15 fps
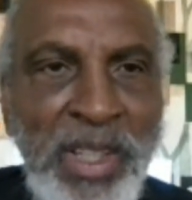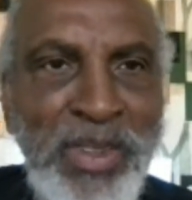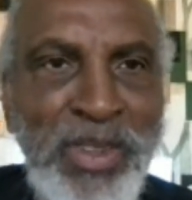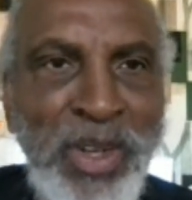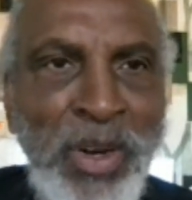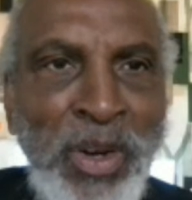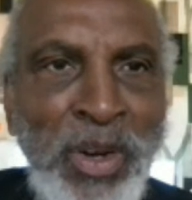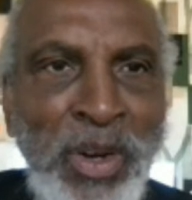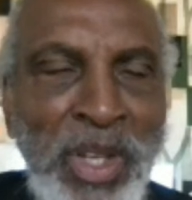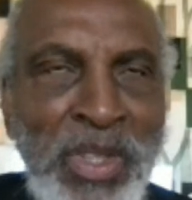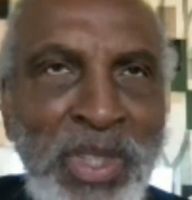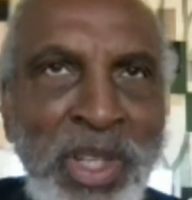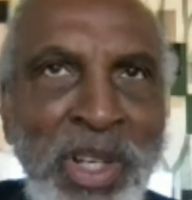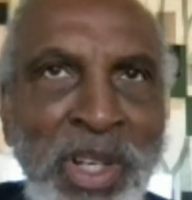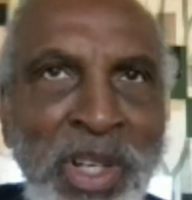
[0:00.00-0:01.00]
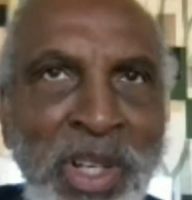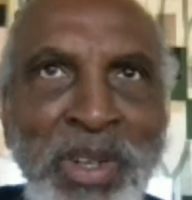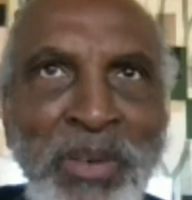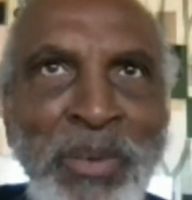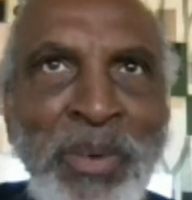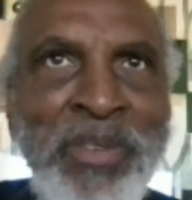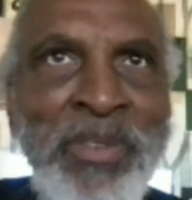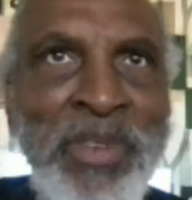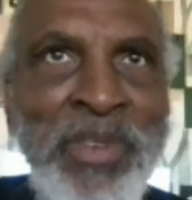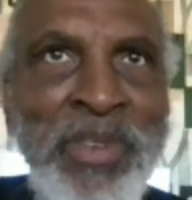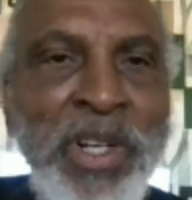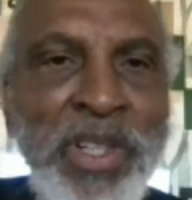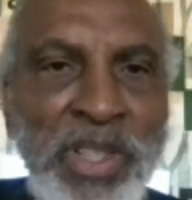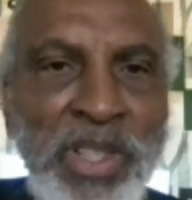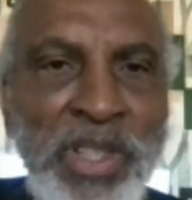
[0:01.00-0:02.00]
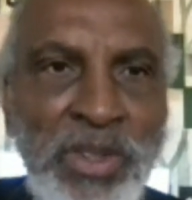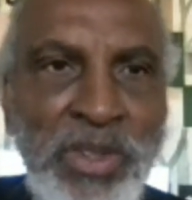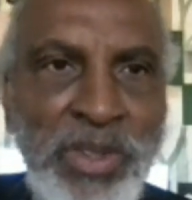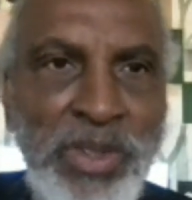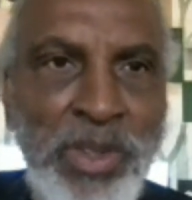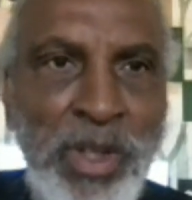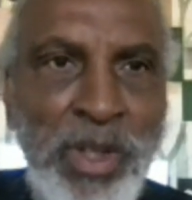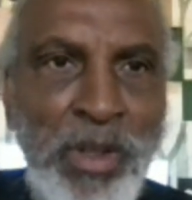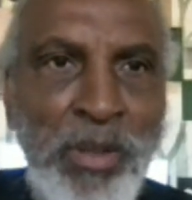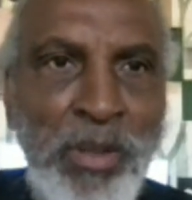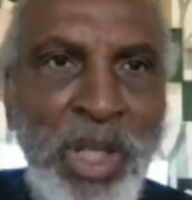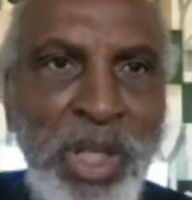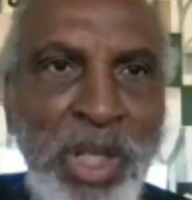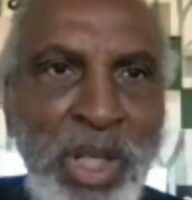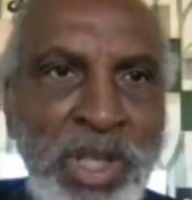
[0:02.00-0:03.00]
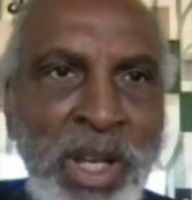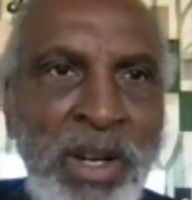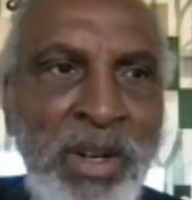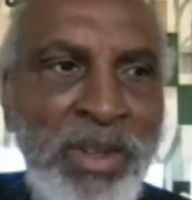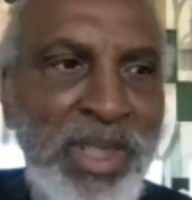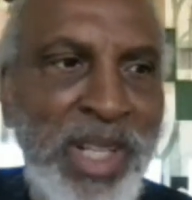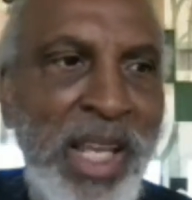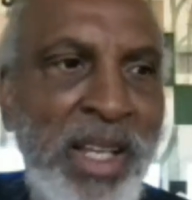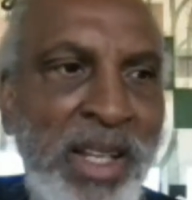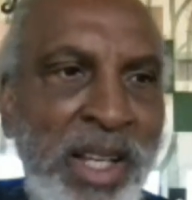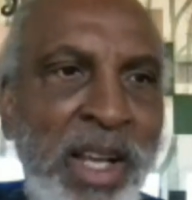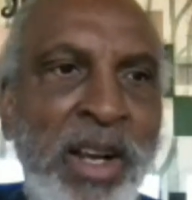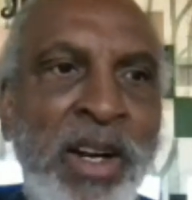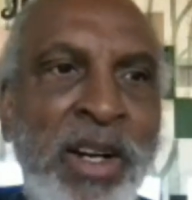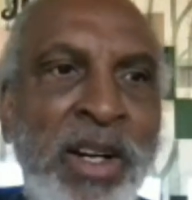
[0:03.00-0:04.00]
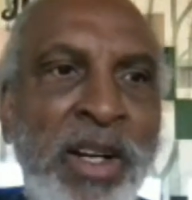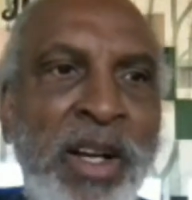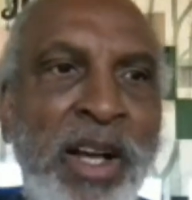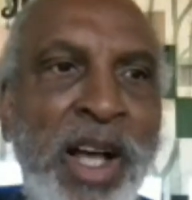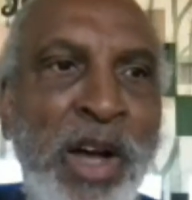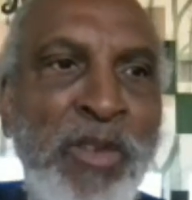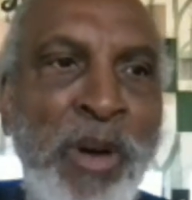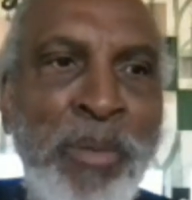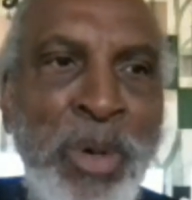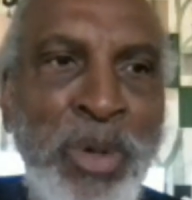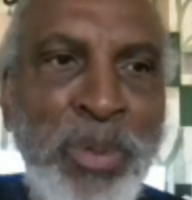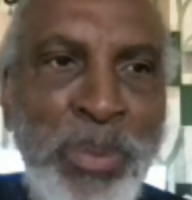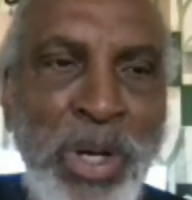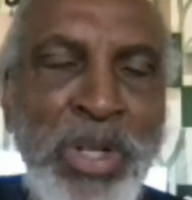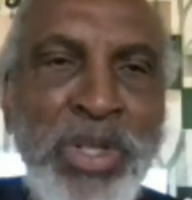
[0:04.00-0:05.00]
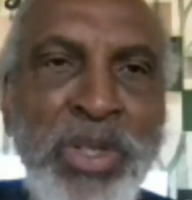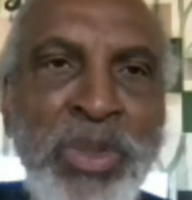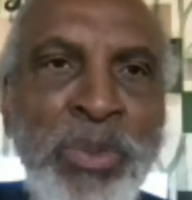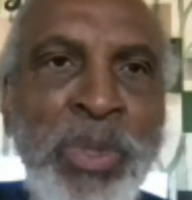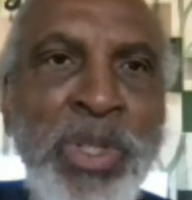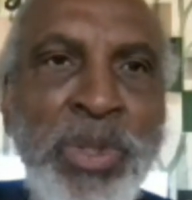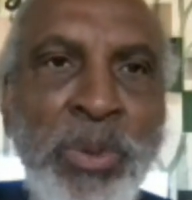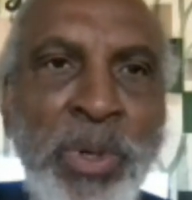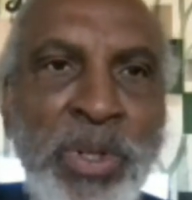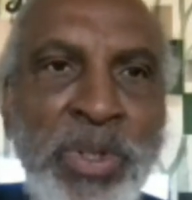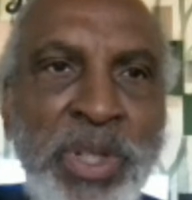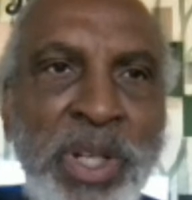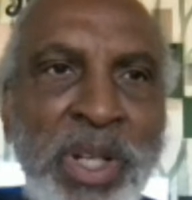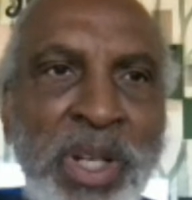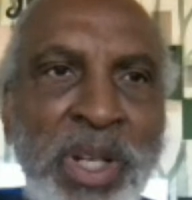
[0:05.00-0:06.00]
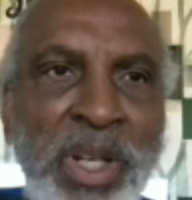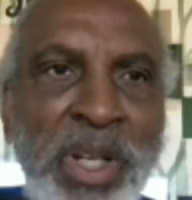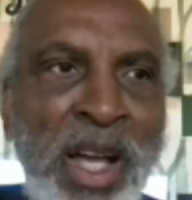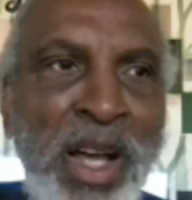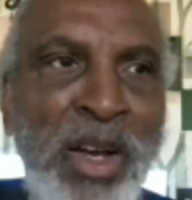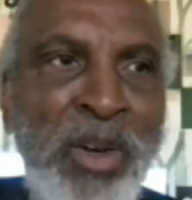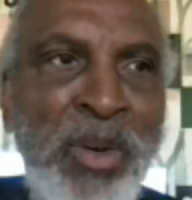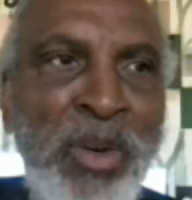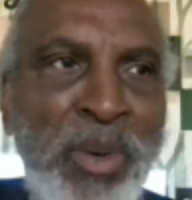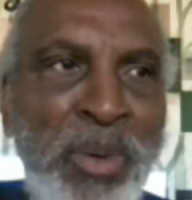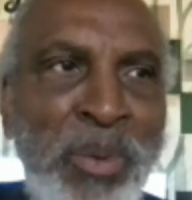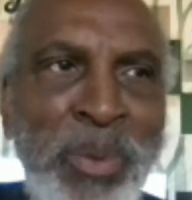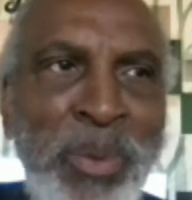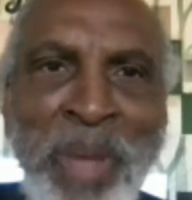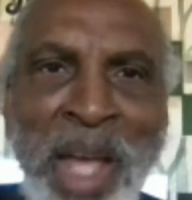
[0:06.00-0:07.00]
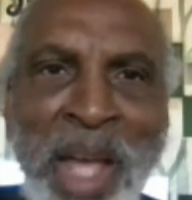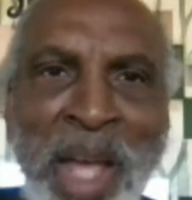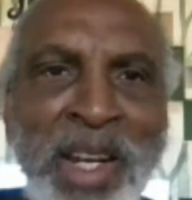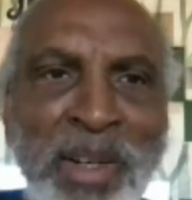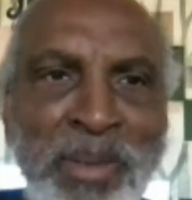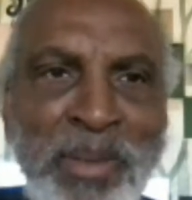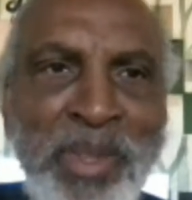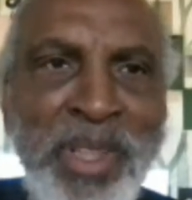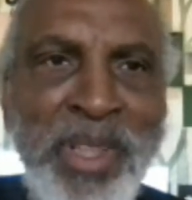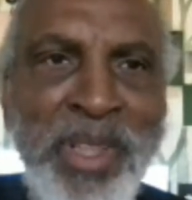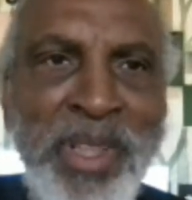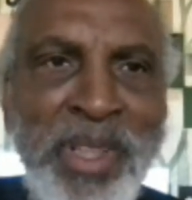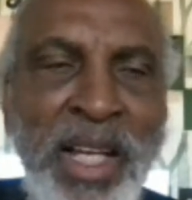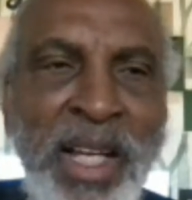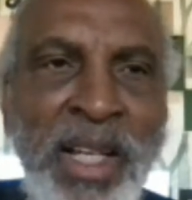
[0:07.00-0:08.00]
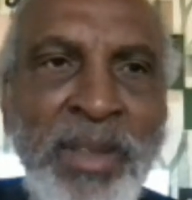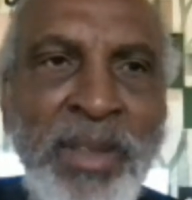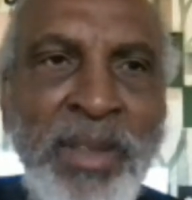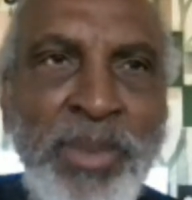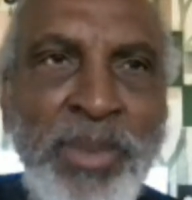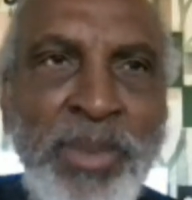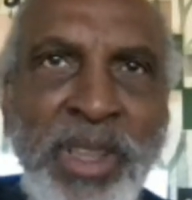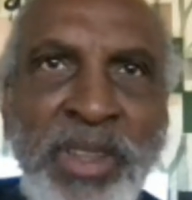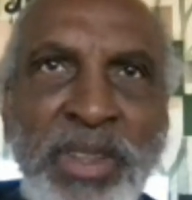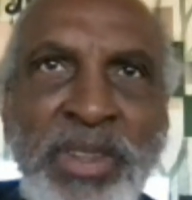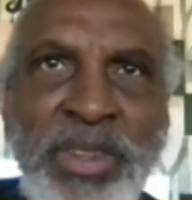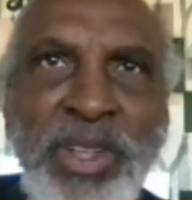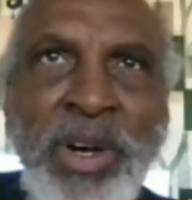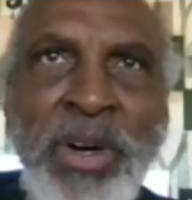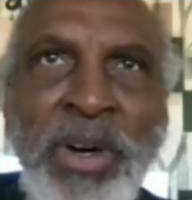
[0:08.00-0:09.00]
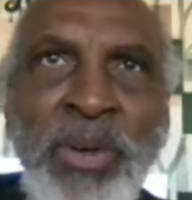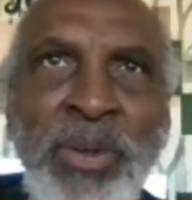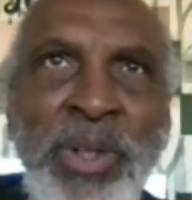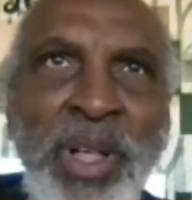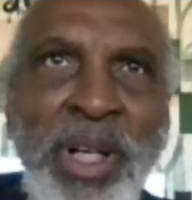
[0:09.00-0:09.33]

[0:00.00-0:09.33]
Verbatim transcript: So instead of revering teachers because they're taking care of our most precious resource, uh, we're mad at them. Um, so